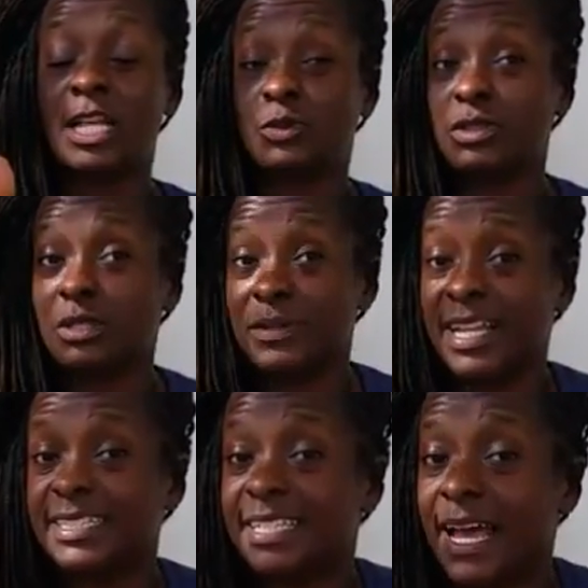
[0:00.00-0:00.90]
do a little
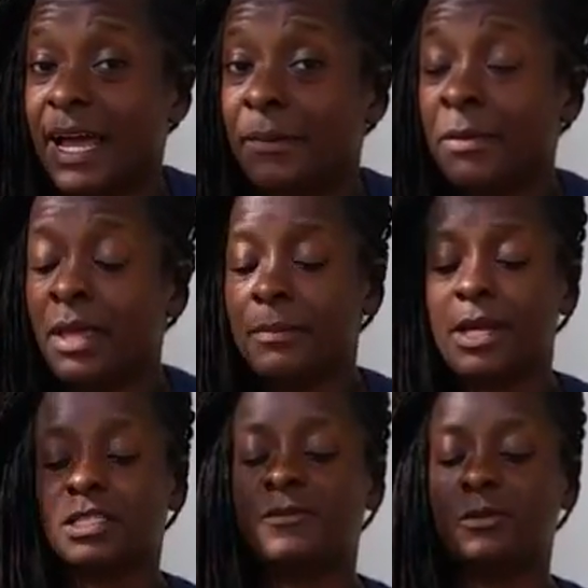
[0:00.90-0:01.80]
bit at a time,
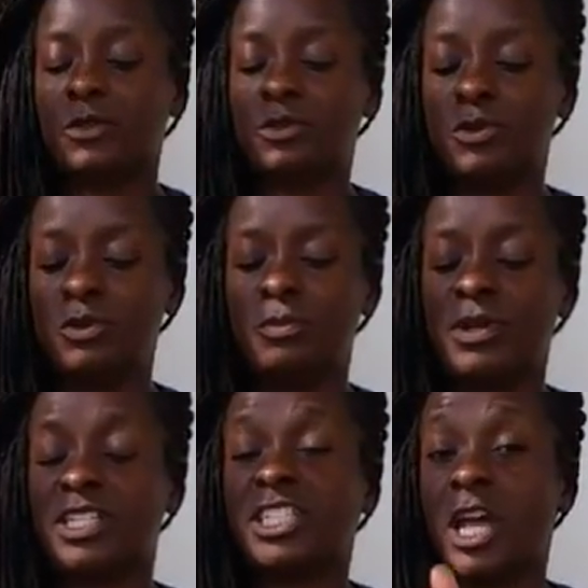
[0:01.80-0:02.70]
because if you do too
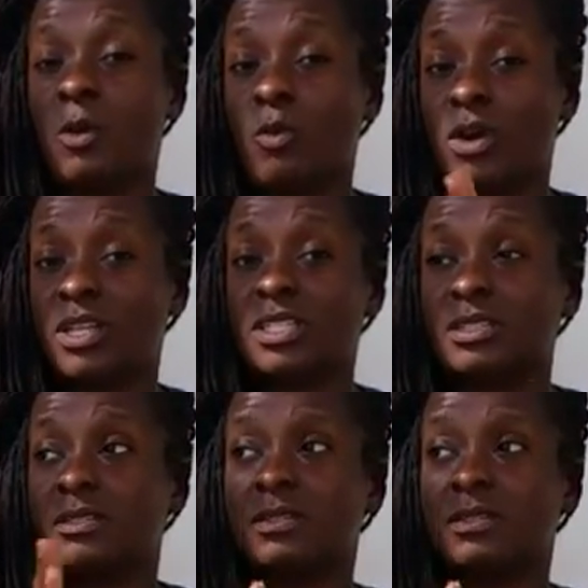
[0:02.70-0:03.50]
much at once,